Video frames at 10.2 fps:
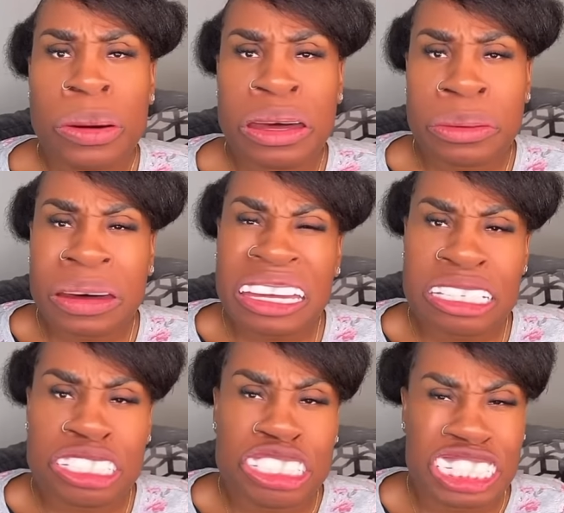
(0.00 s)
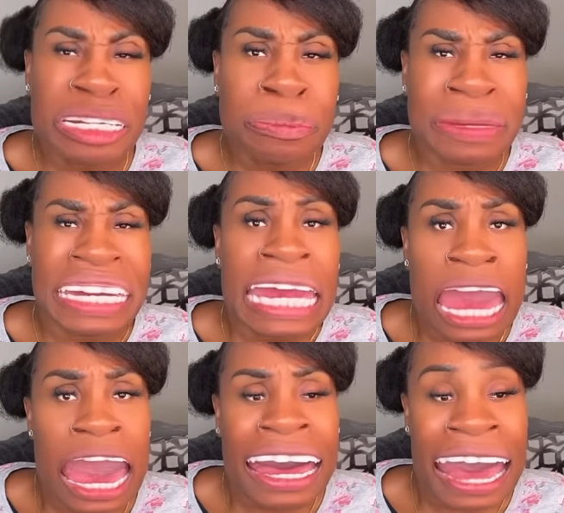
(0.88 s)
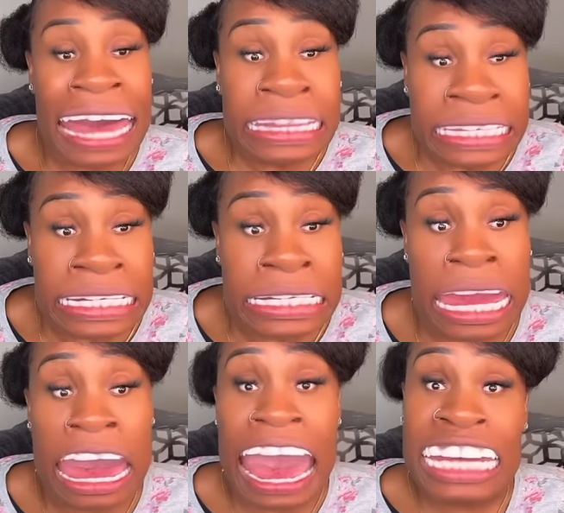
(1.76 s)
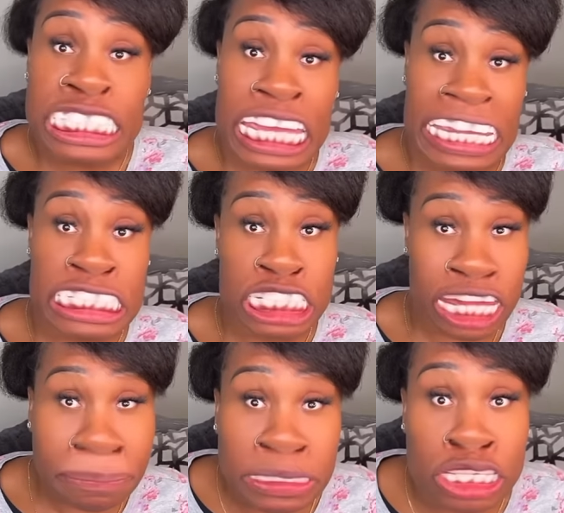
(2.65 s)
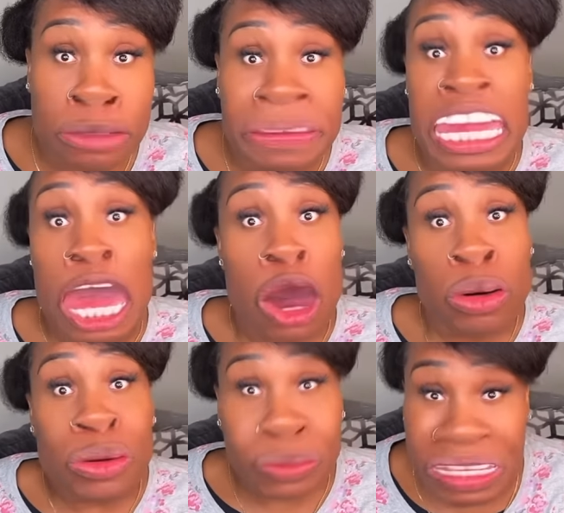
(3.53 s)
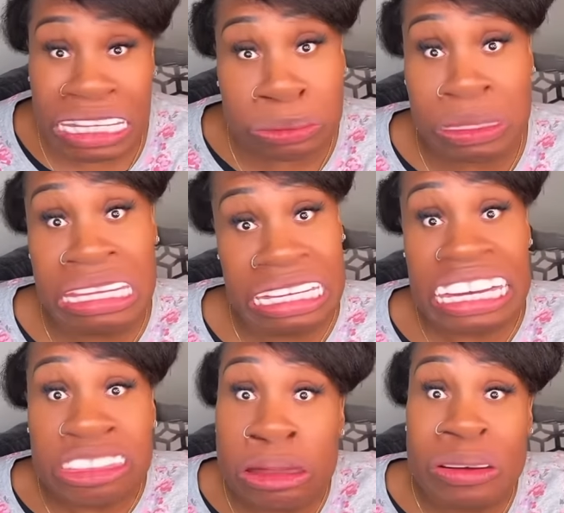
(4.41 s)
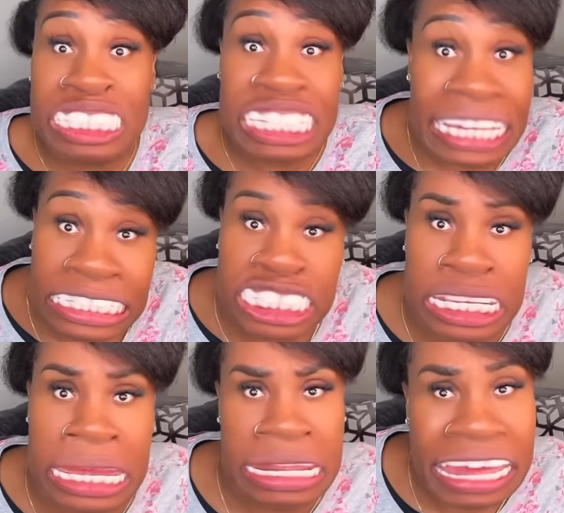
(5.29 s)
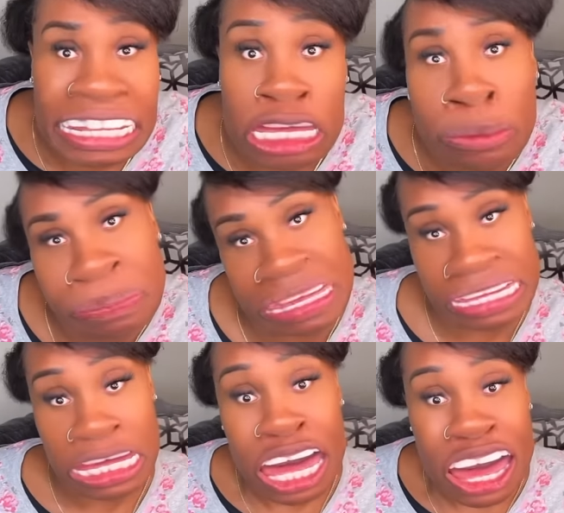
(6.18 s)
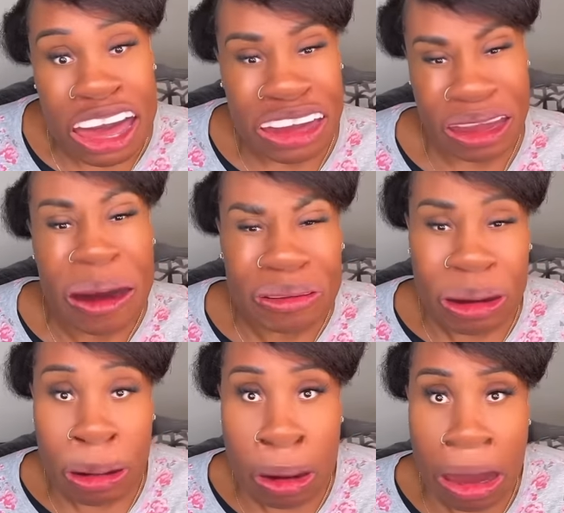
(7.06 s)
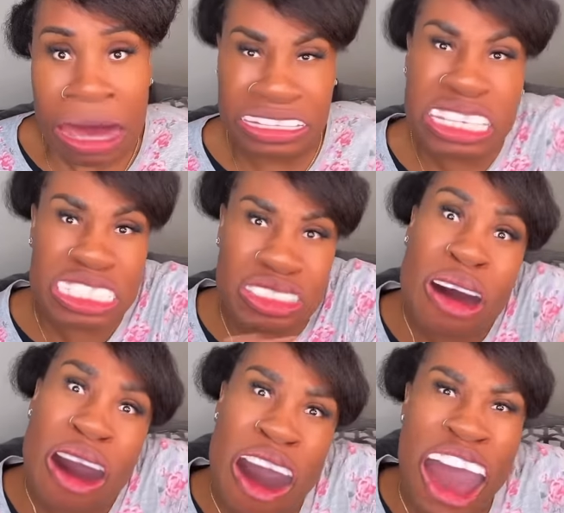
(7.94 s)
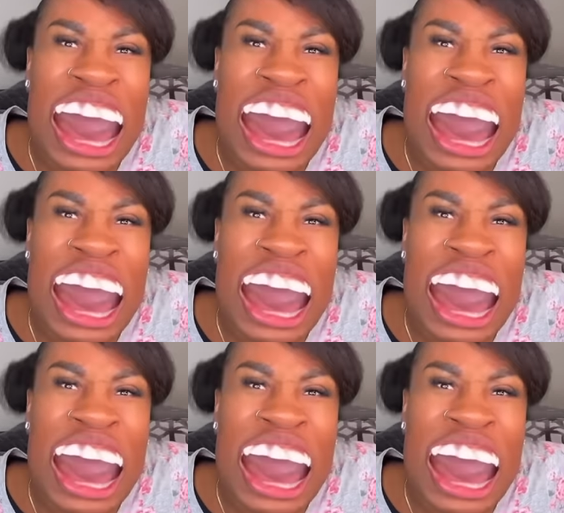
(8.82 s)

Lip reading: Well, it should be. I think how I change it up a little bit will really, really get their attention, and then they'll pick Coco the Star.